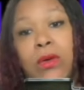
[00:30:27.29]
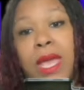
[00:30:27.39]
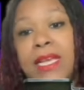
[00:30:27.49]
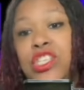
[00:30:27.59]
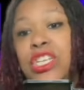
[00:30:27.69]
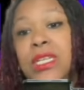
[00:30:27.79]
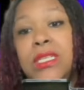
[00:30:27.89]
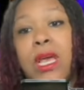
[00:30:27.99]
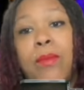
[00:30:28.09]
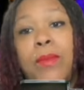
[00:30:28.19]
Okay. She's
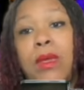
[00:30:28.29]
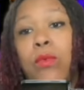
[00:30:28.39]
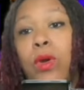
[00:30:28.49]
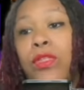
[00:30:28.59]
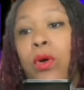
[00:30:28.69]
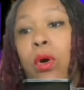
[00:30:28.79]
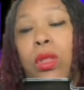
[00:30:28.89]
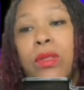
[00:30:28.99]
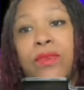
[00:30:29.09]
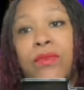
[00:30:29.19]
coming with all of the